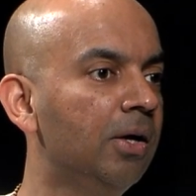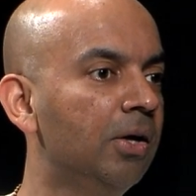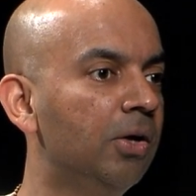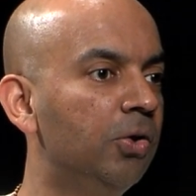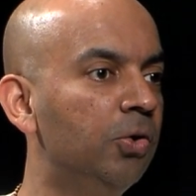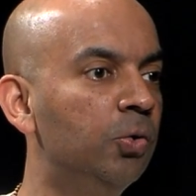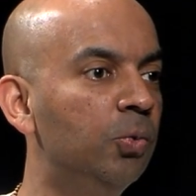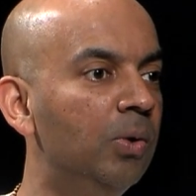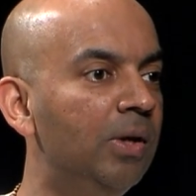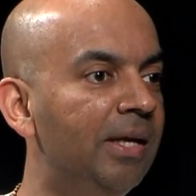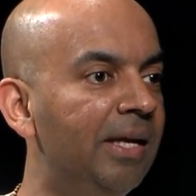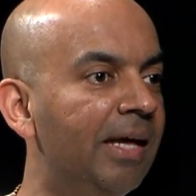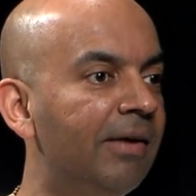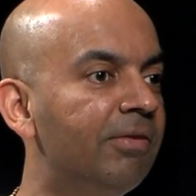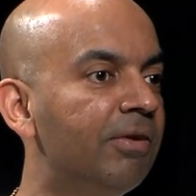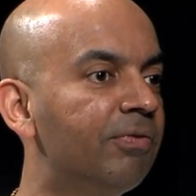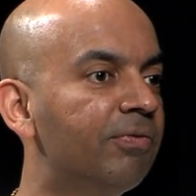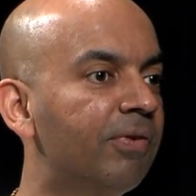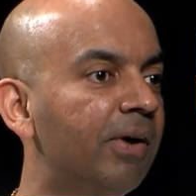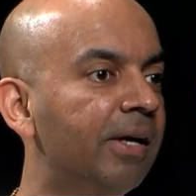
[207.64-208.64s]
you will
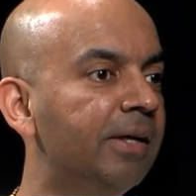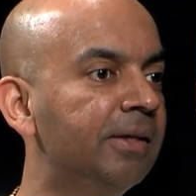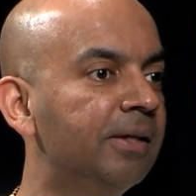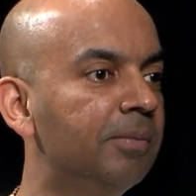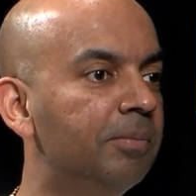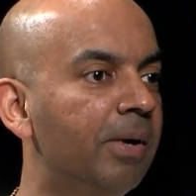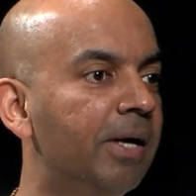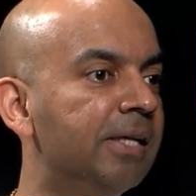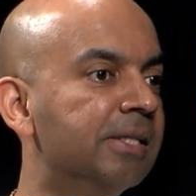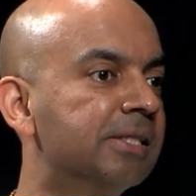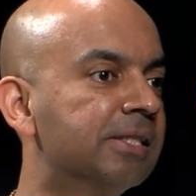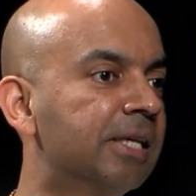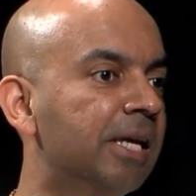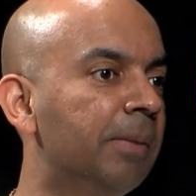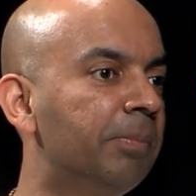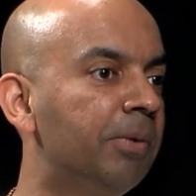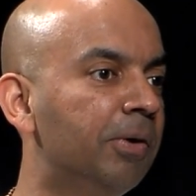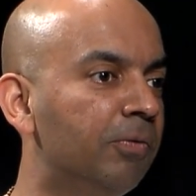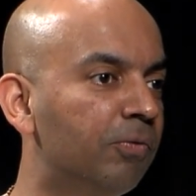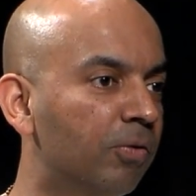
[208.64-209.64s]
never find it by
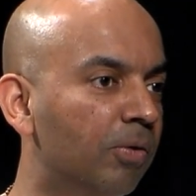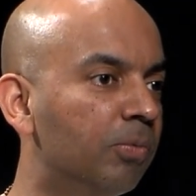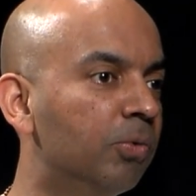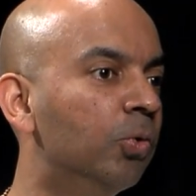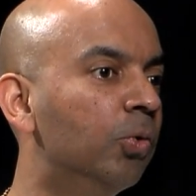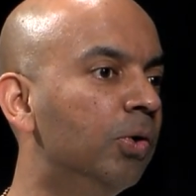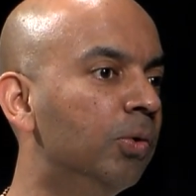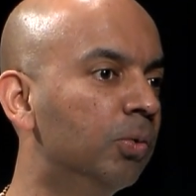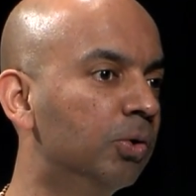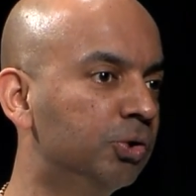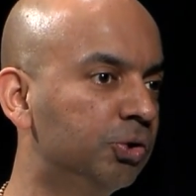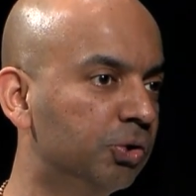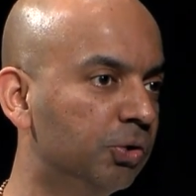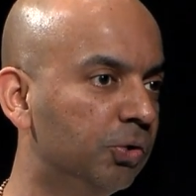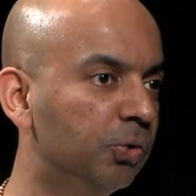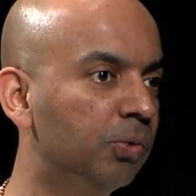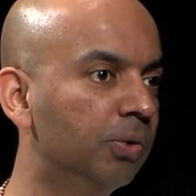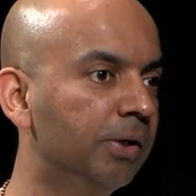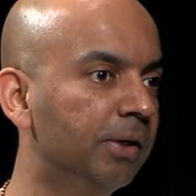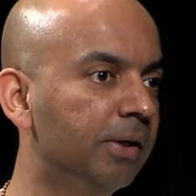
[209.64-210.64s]
escaping from doing what you're
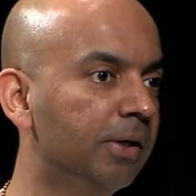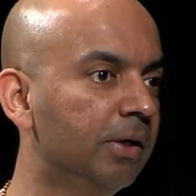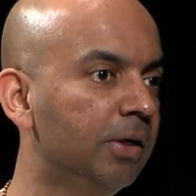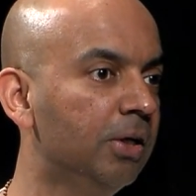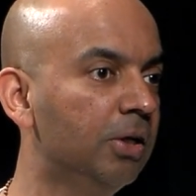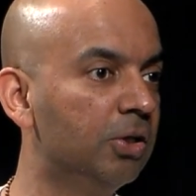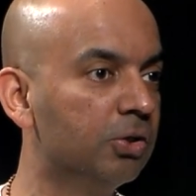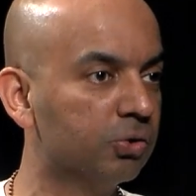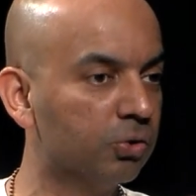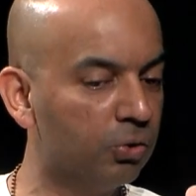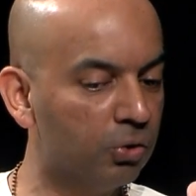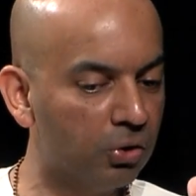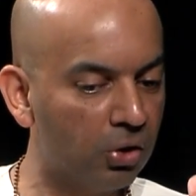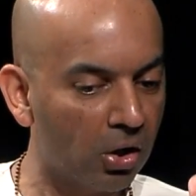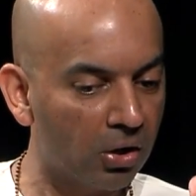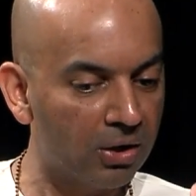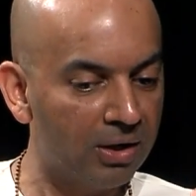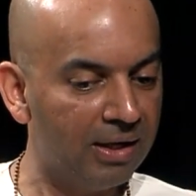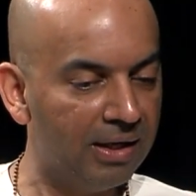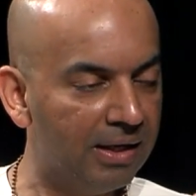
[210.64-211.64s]
doing. So you
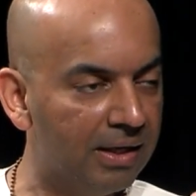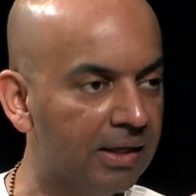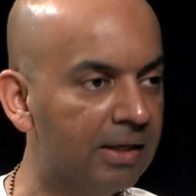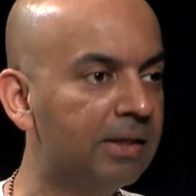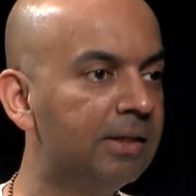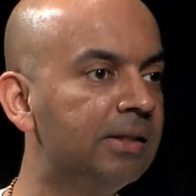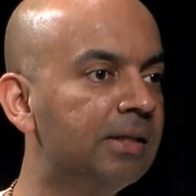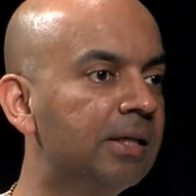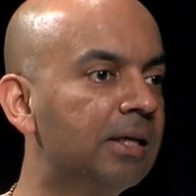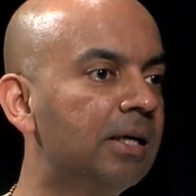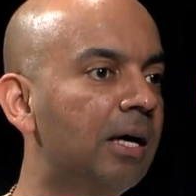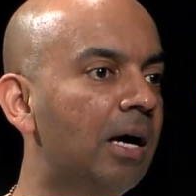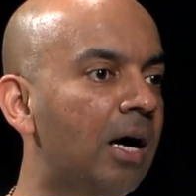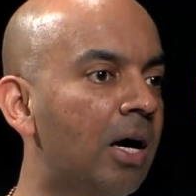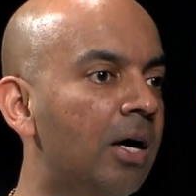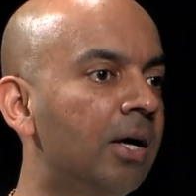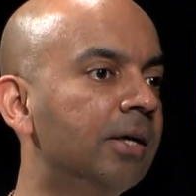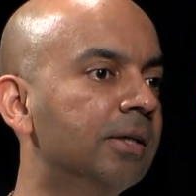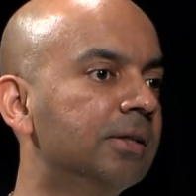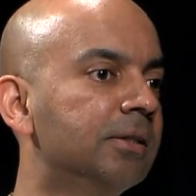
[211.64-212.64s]
got to learn the
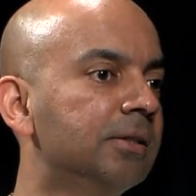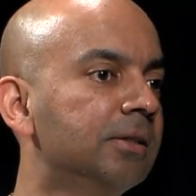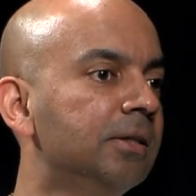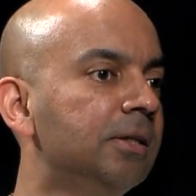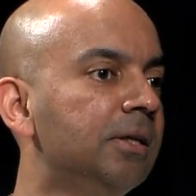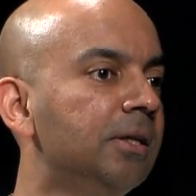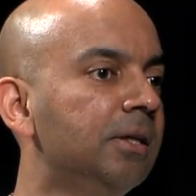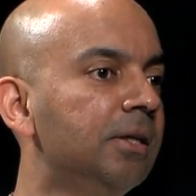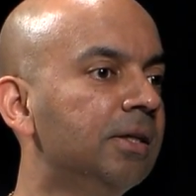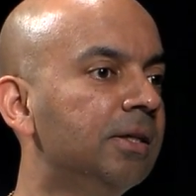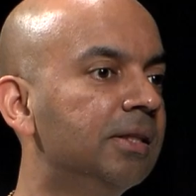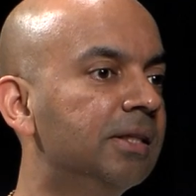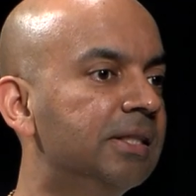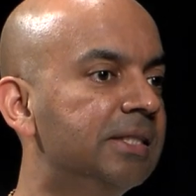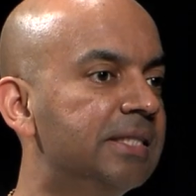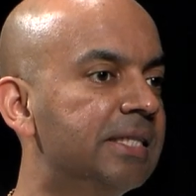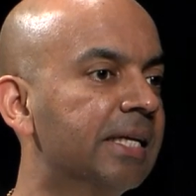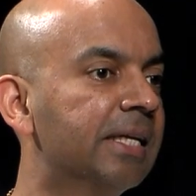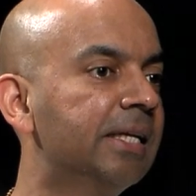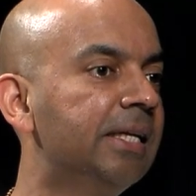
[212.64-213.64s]
art, the
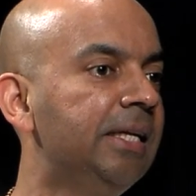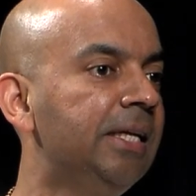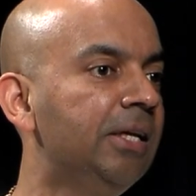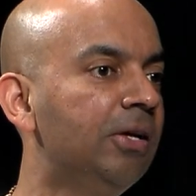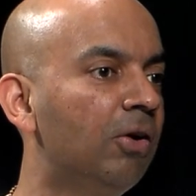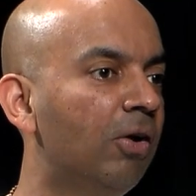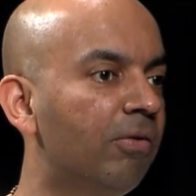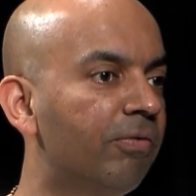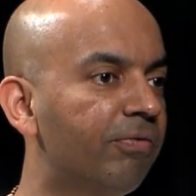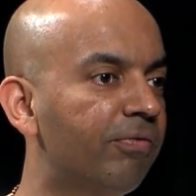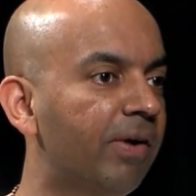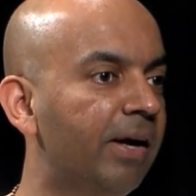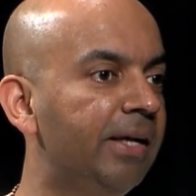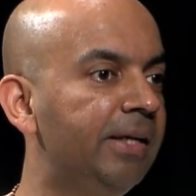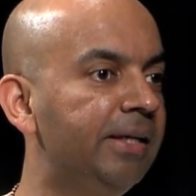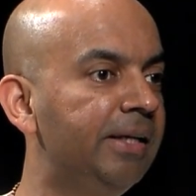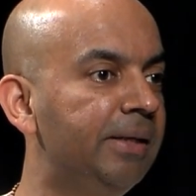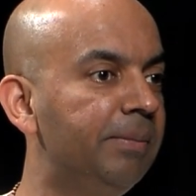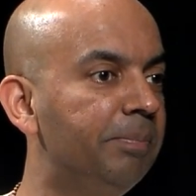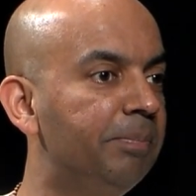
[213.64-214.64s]
technique of
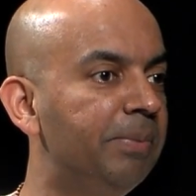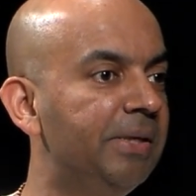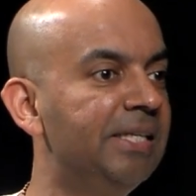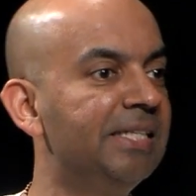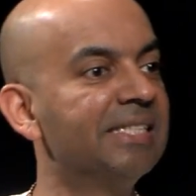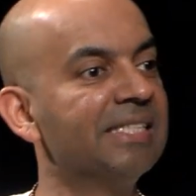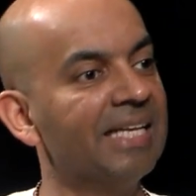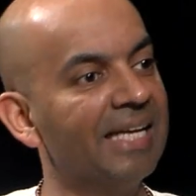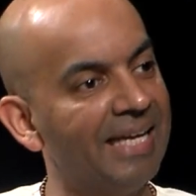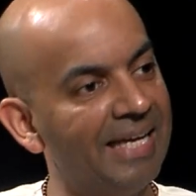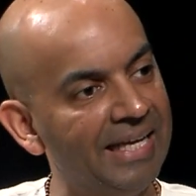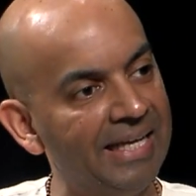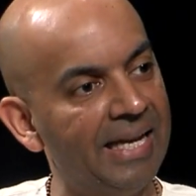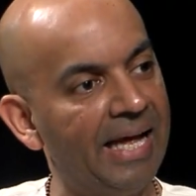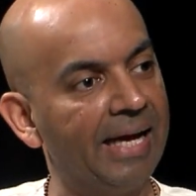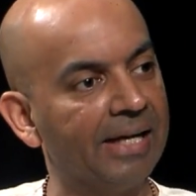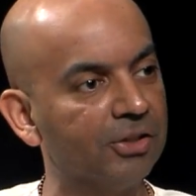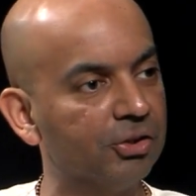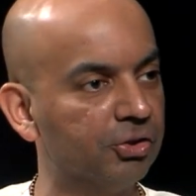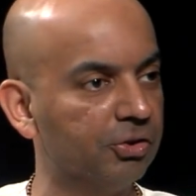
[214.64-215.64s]
finding peace in
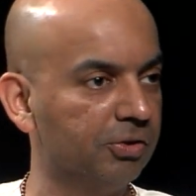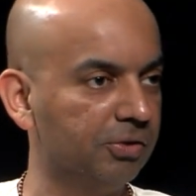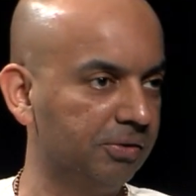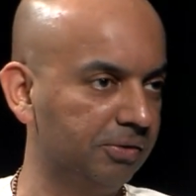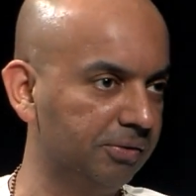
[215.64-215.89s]
action.